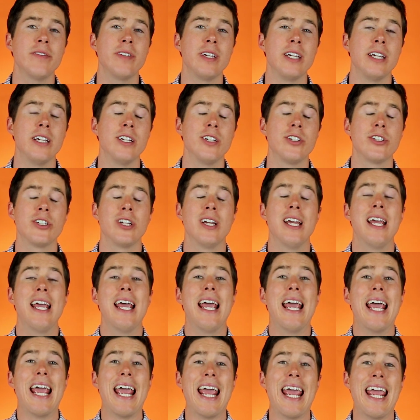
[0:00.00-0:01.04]
of each
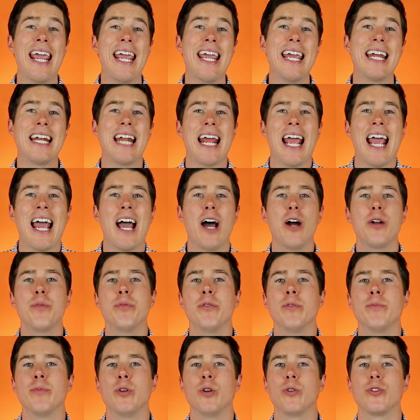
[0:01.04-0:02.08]
and how to
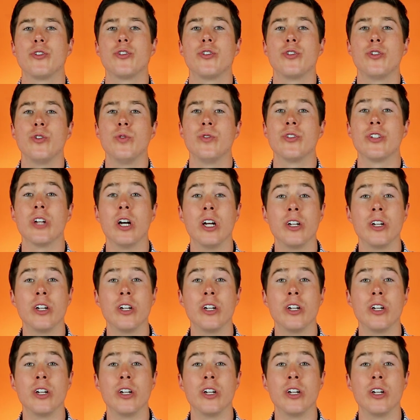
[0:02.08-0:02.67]
promote students'